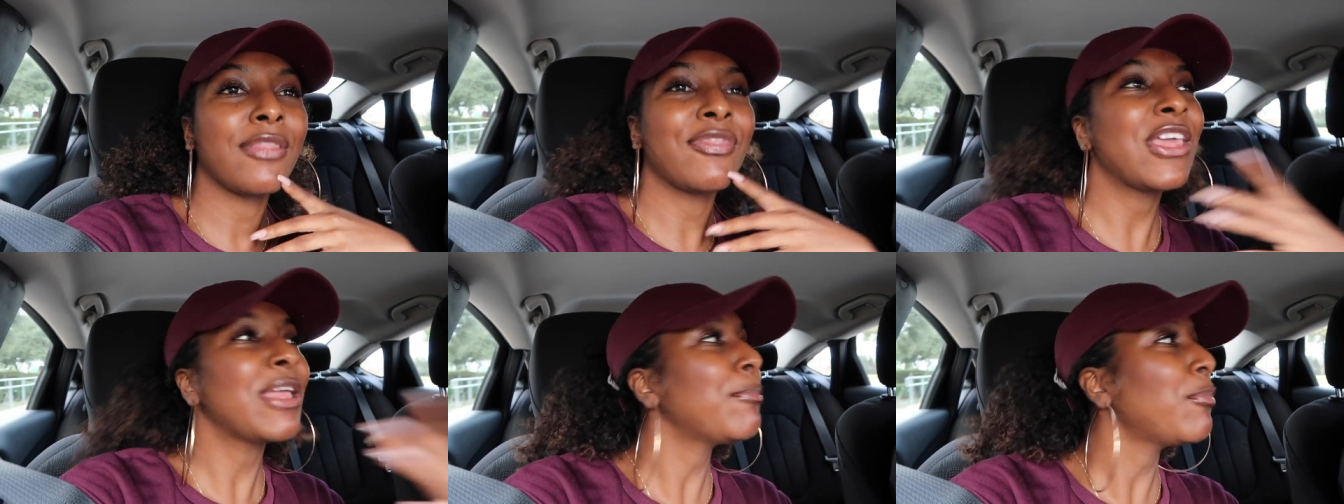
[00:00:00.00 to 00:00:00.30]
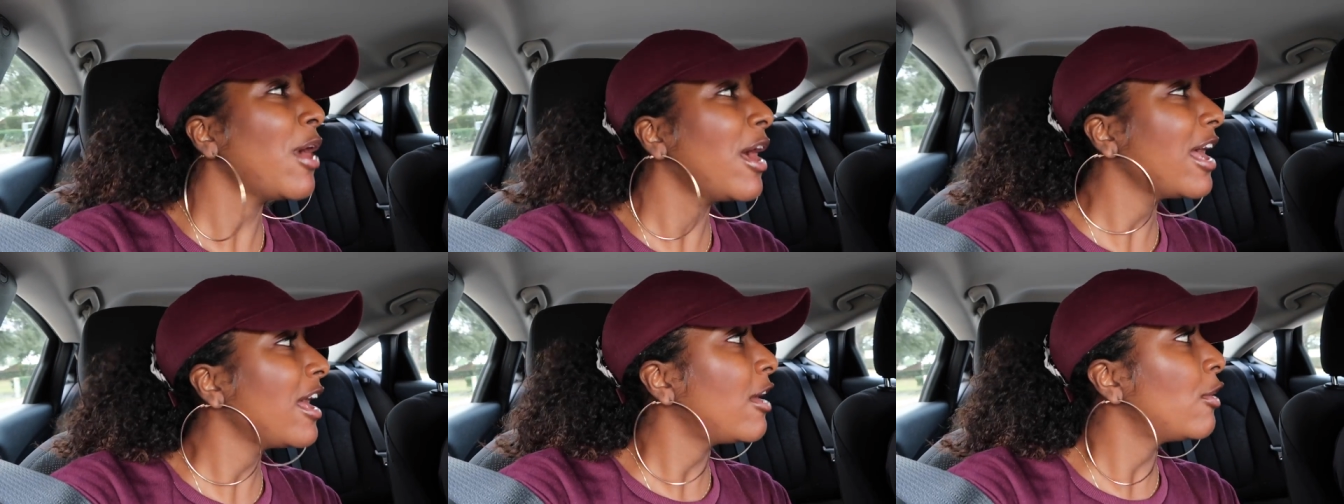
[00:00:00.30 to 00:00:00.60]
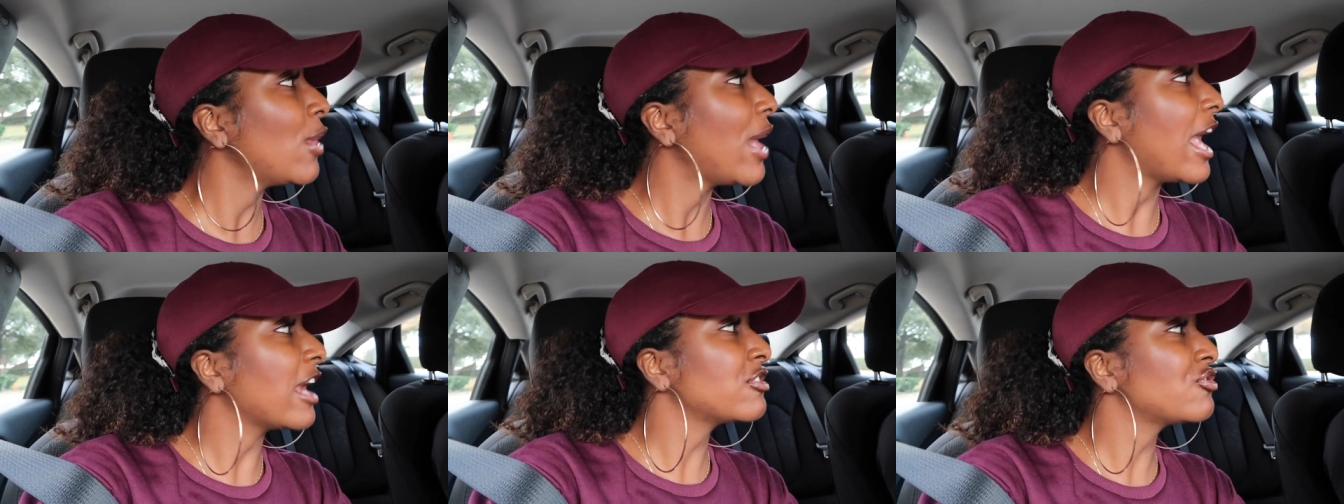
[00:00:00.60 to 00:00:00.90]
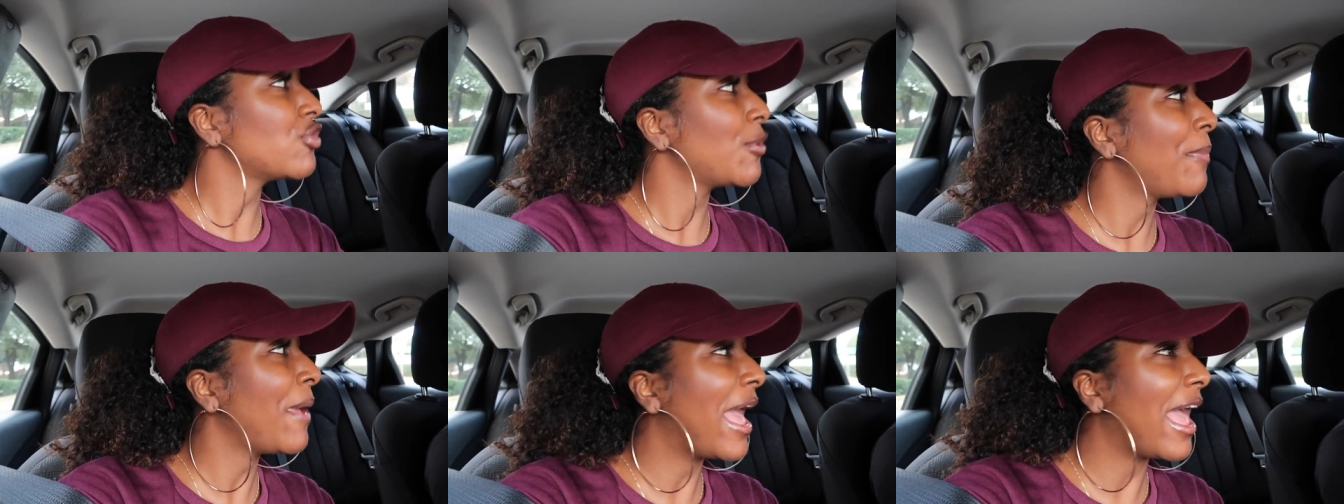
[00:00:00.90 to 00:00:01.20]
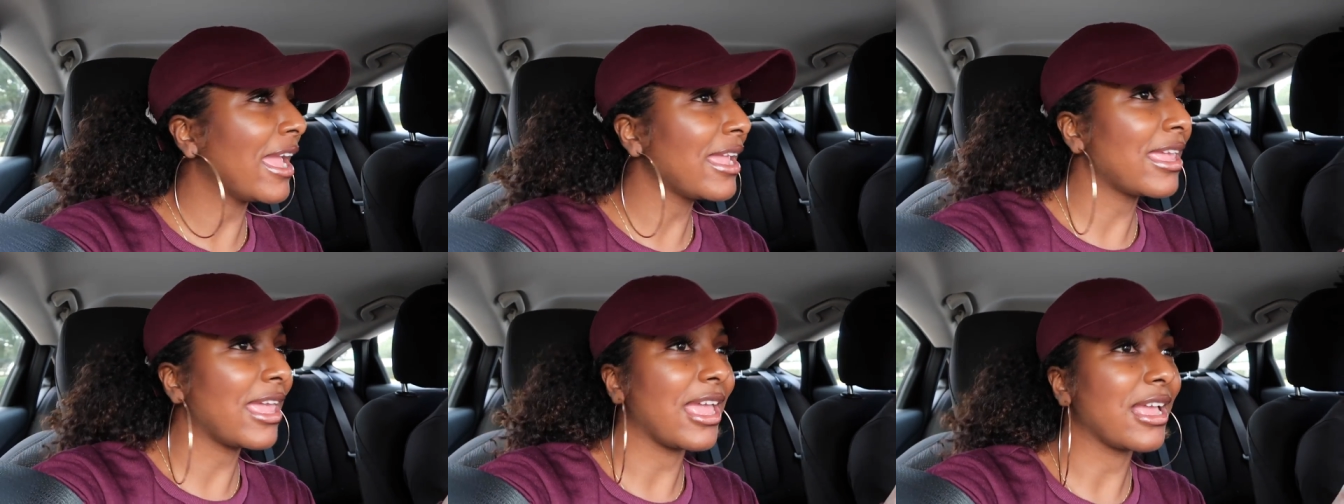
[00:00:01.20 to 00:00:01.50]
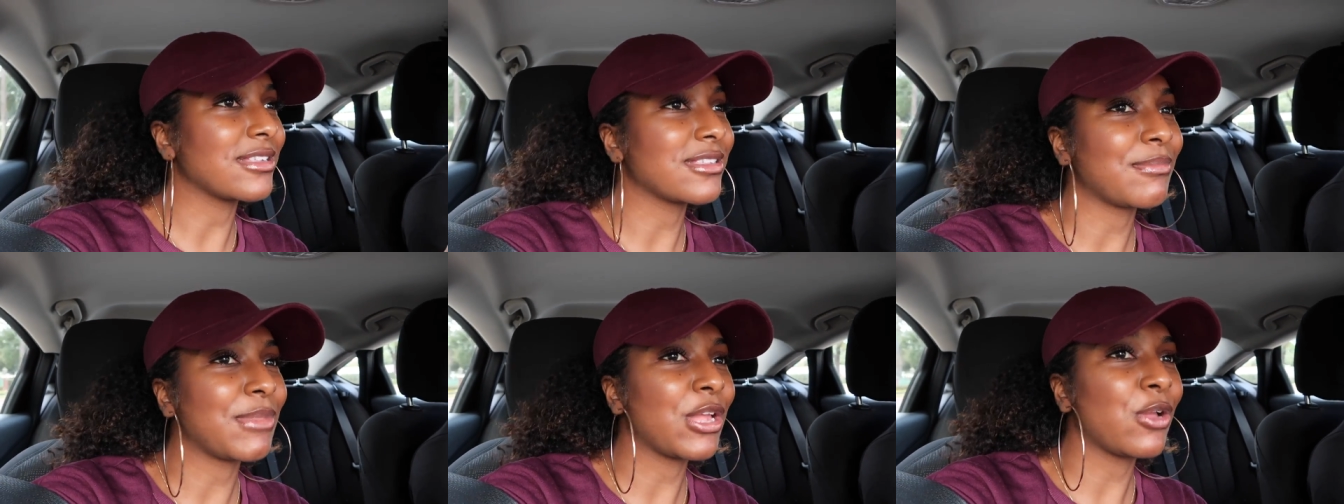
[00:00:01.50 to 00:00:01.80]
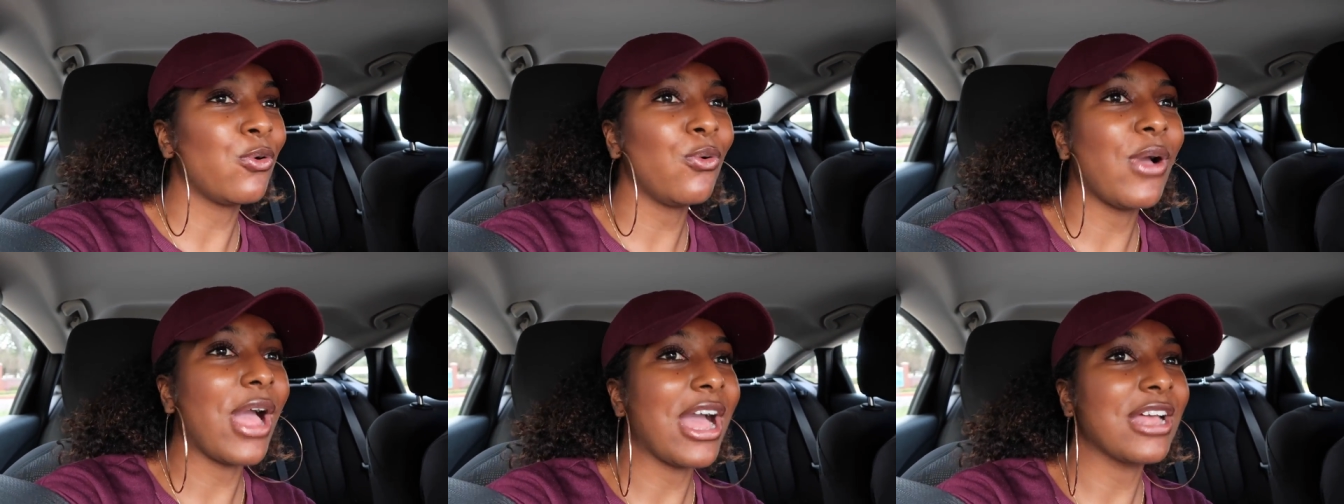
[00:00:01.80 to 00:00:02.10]
they brought out extra pancakes. I'm
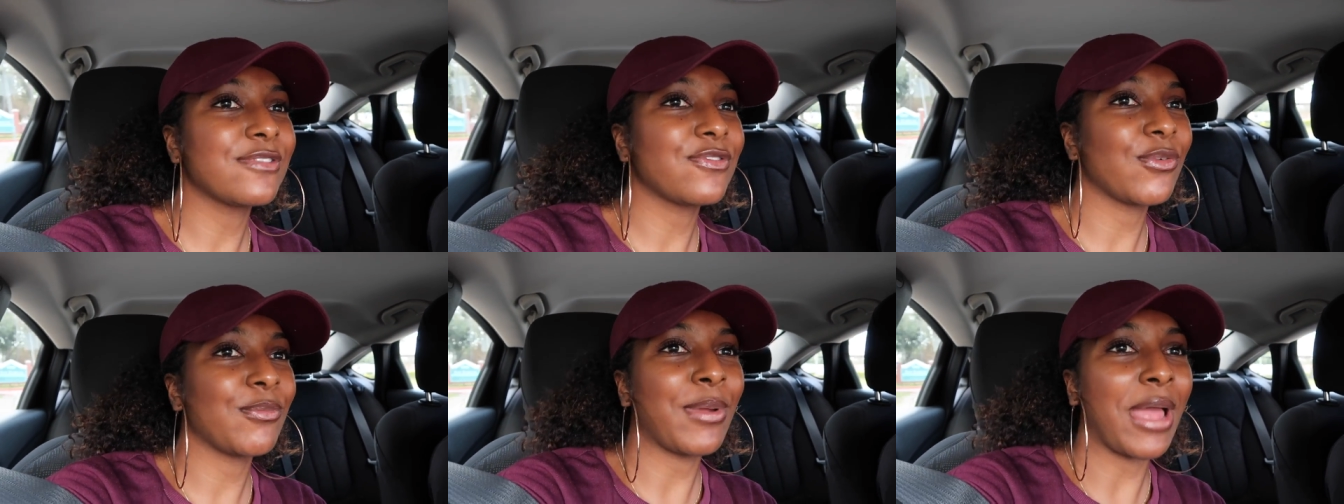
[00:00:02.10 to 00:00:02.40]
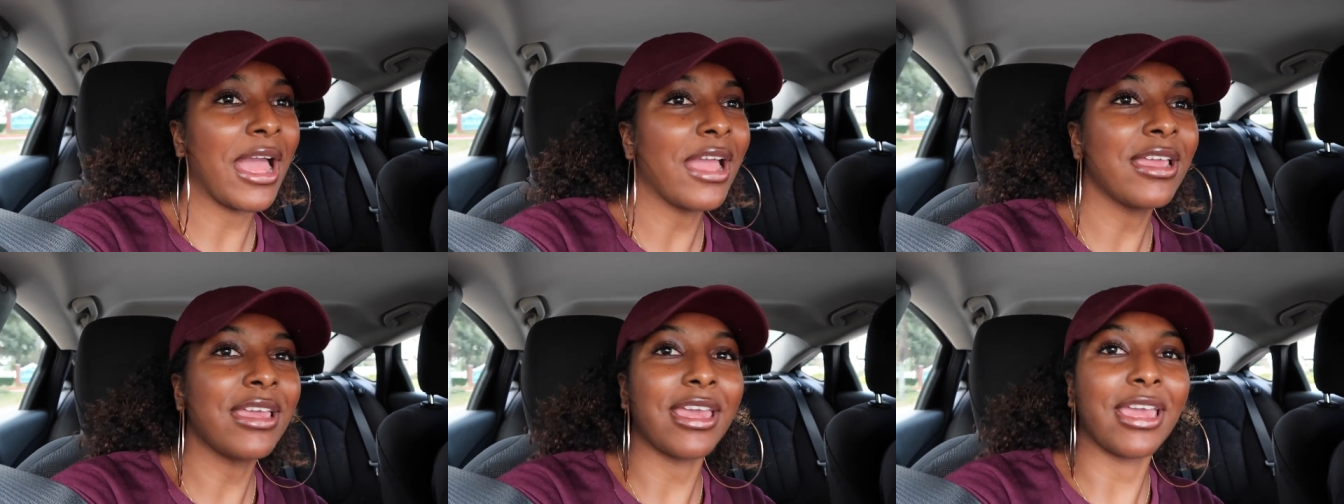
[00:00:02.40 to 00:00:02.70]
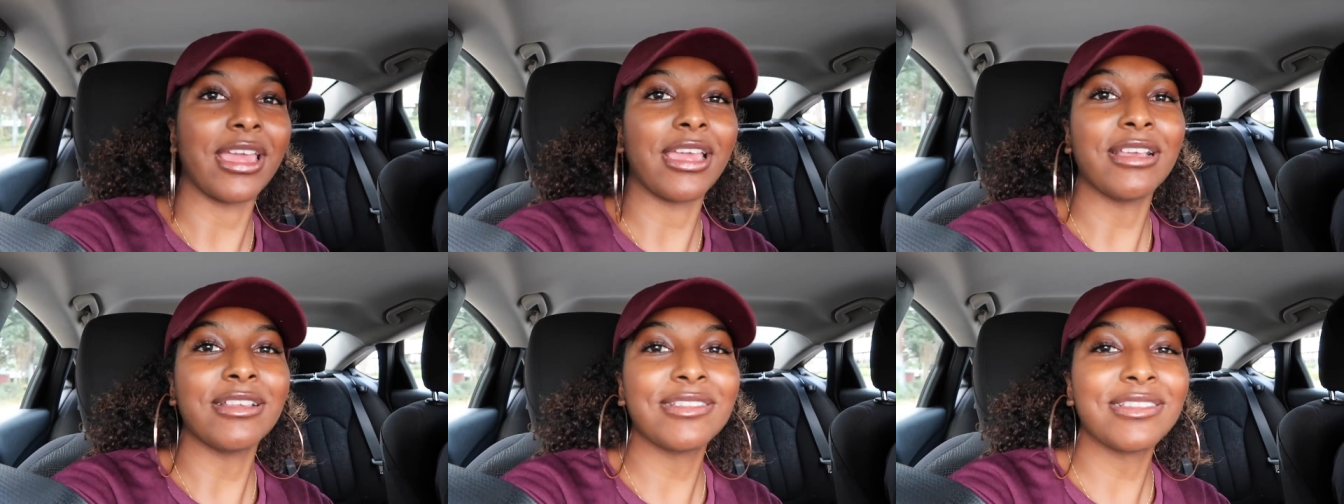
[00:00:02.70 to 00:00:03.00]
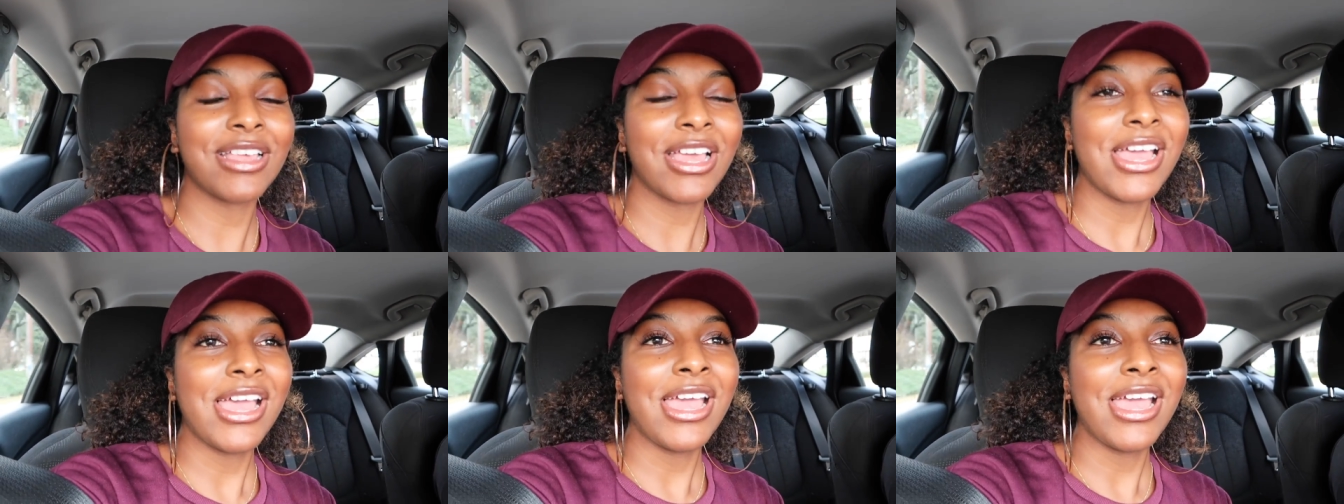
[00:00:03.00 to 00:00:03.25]
like, who asked for pancakes?